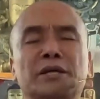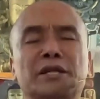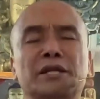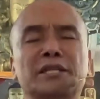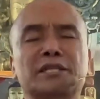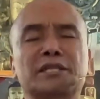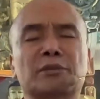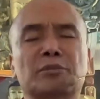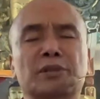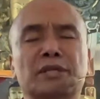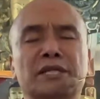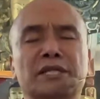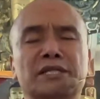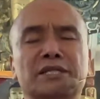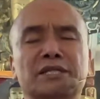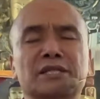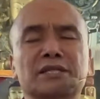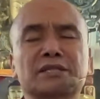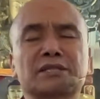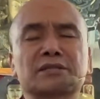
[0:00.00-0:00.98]
In some
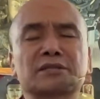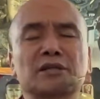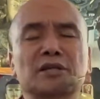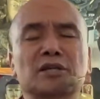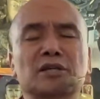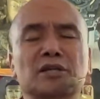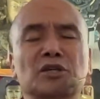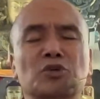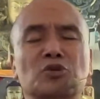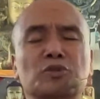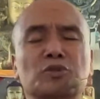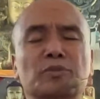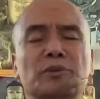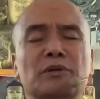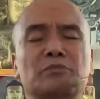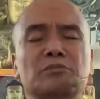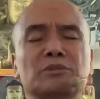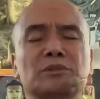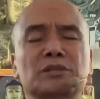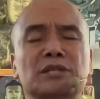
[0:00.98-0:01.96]
cases, a
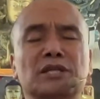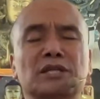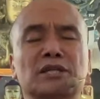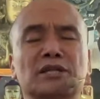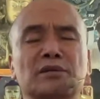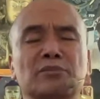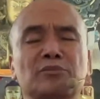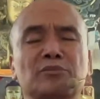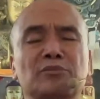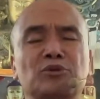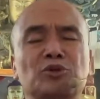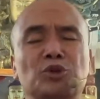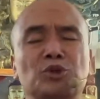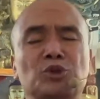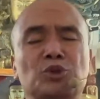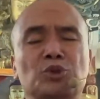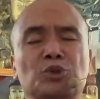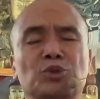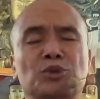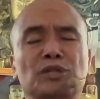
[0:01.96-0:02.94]
goosebumps can come to
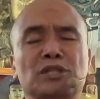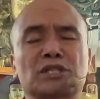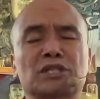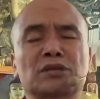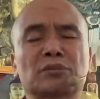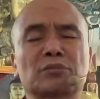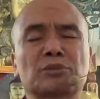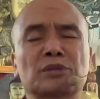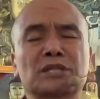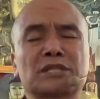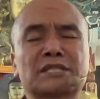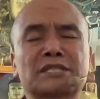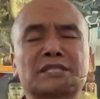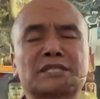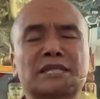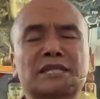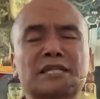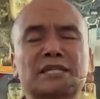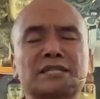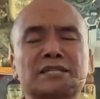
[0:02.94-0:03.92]
you. In some cases,
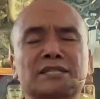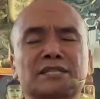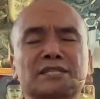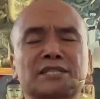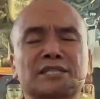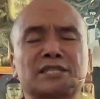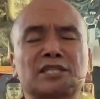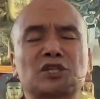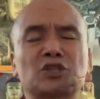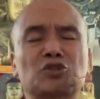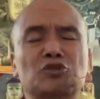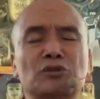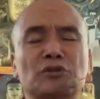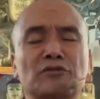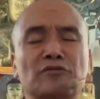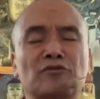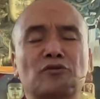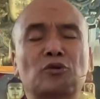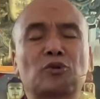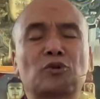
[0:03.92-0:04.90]
tickling sensation
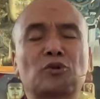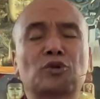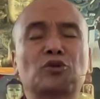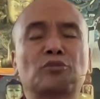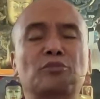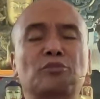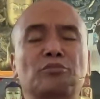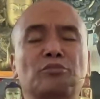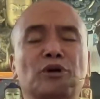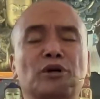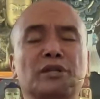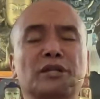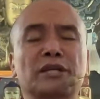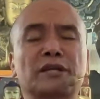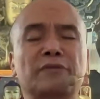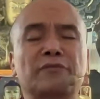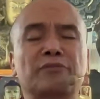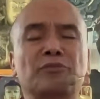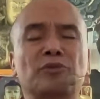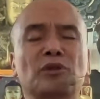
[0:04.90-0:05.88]
can flow in your body.
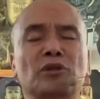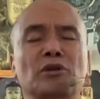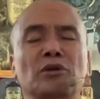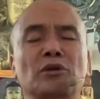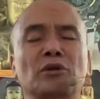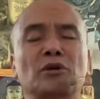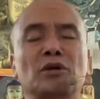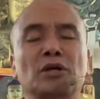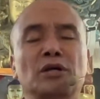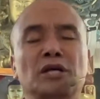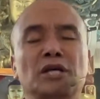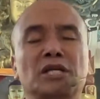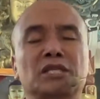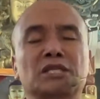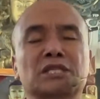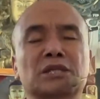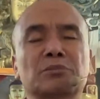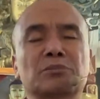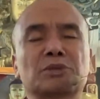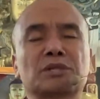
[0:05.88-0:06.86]

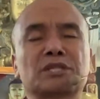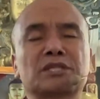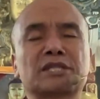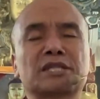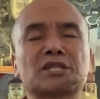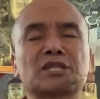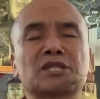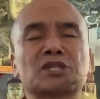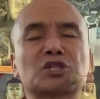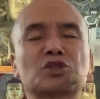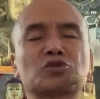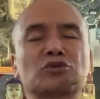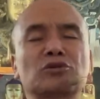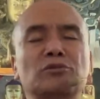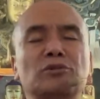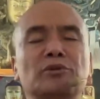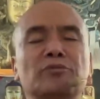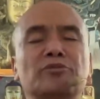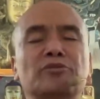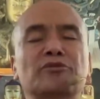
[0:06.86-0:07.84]
In some cases,
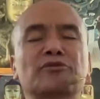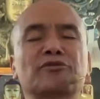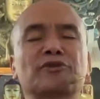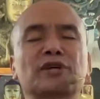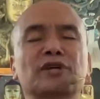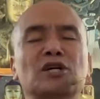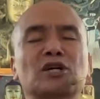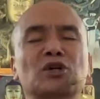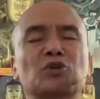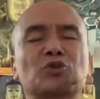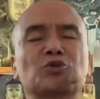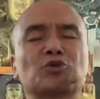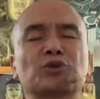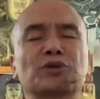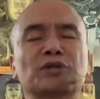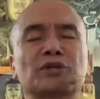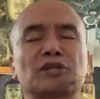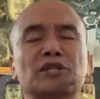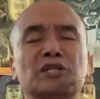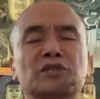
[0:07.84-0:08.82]
extremely profound,
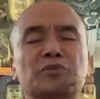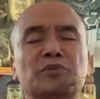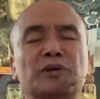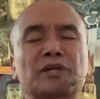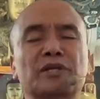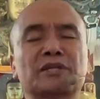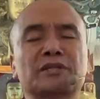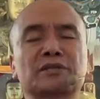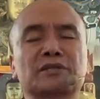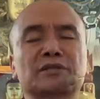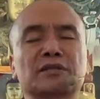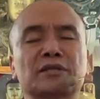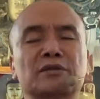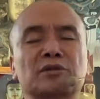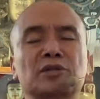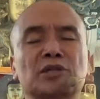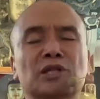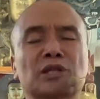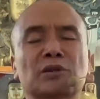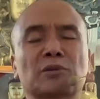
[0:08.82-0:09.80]
tranquil experience
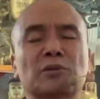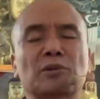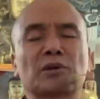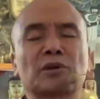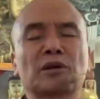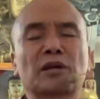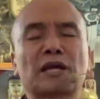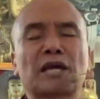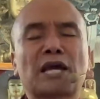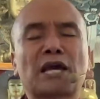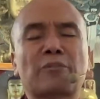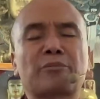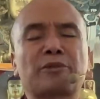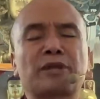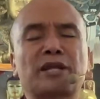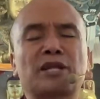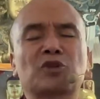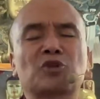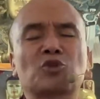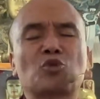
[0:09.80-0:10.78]
can
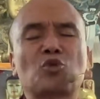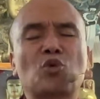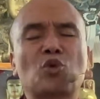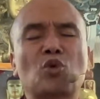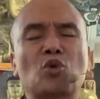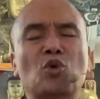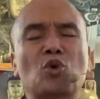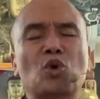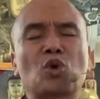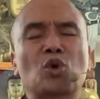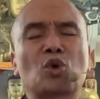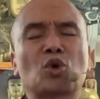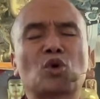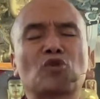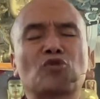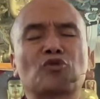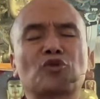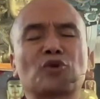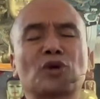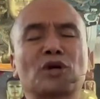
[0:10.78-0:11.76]
happen at the core
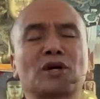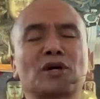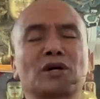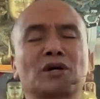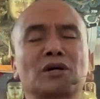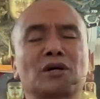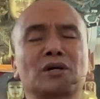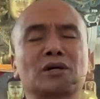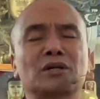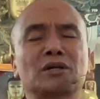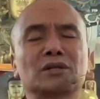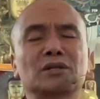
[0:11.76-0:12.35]
of your heart.